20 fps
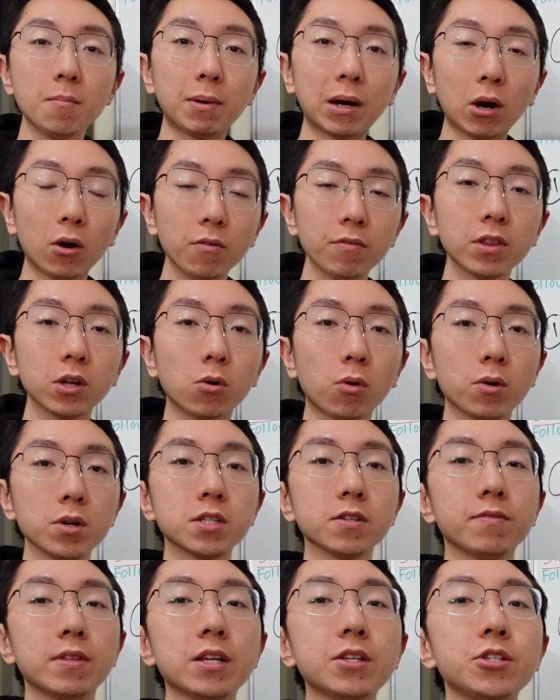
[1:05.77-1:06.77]
But over the
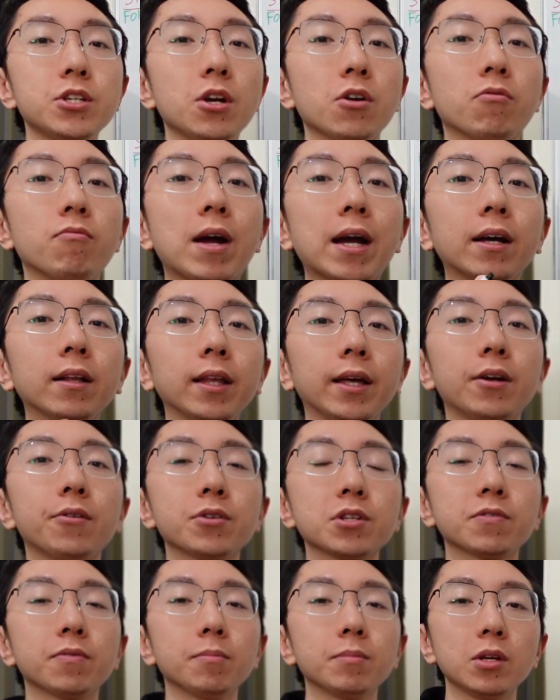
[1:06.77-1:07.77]
course of this year,
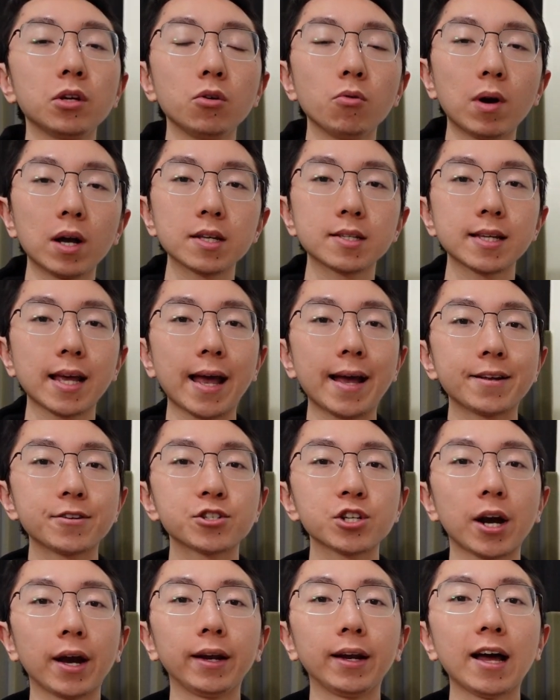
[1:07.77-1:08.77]
regulators from the US and
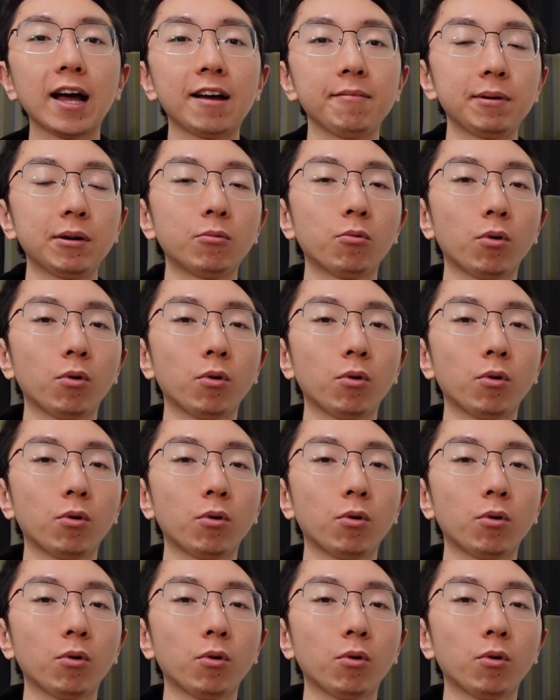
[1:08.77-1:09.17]
China have been